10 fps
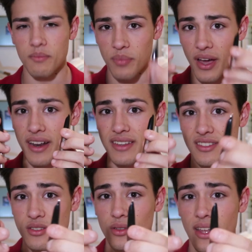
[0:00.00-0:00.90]
but
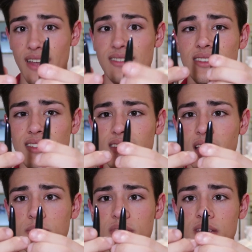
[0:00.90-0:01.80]
still has the
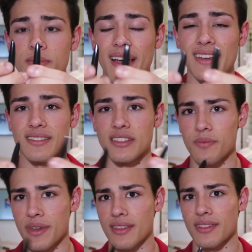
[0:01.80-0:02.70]
same nib as the
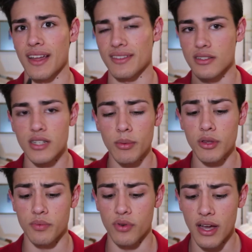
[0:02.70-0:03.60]
pen that's double
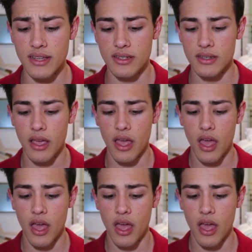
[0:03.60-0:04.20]
the price,